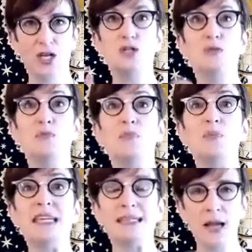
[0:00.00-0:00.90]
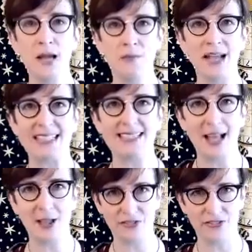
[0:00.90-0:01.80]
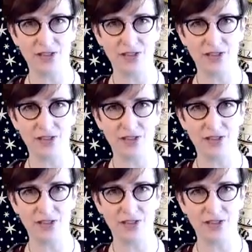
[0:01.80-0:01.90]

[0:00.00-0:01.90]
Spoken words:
to beat myself